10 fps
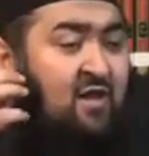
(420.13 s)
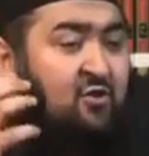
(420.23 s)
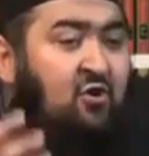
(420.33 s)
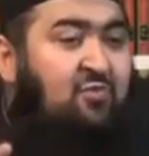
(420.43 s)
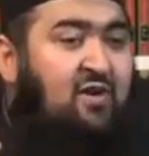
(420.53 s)

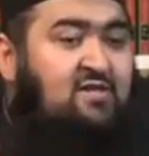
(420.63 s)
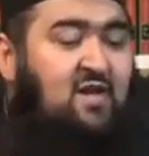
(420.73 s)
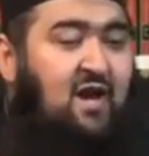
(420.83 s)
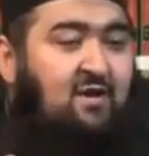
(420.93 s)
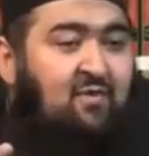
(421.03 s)
there will be a
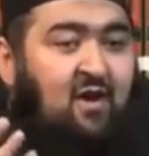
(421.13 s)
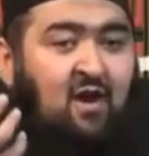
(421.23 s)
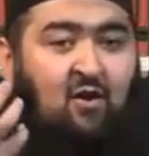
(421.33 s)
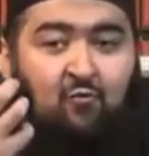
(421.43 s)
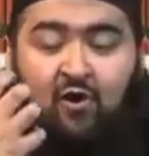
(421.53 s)
time
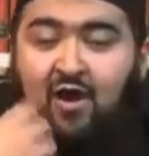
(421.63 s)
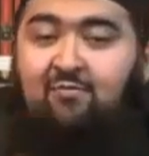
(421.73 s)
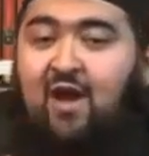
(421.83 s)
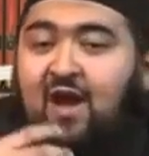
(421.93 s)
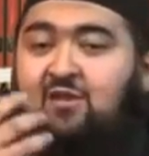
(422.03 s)
where
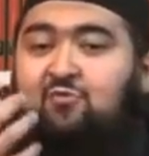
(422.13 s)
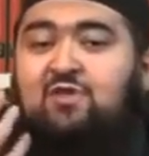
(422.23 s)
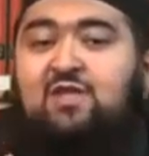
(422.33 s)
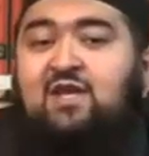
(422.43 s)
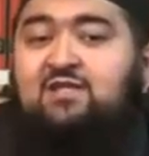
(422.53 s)
a man
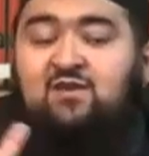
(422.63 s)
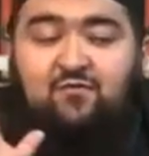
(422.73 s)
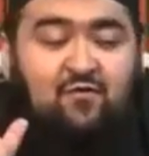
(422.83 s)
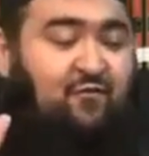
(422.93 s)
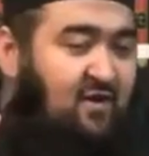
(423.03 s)
will need to
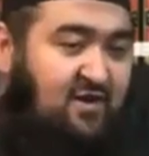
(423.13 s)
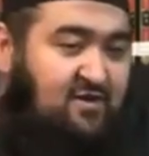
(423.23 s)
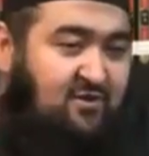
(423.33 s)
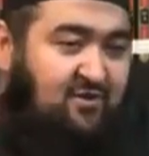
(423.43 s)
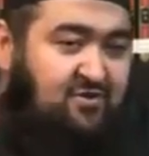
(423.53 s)
fulfill
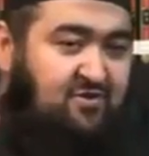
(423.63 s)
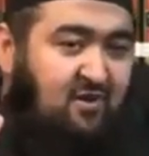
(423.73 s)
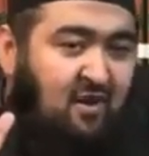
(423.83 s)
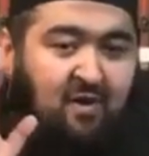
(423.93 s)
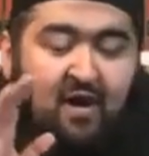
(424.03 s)
his urge.
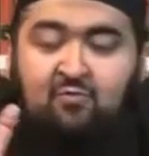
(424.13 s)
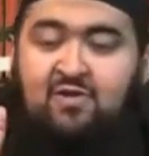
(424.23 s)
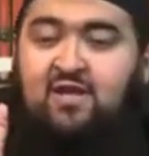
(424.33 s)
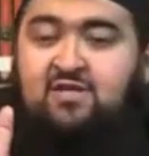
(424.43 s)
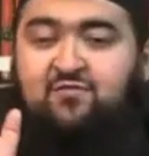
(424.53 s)
A man will
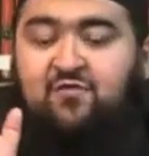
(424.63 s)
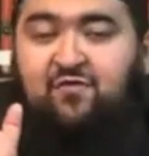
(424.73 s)
need to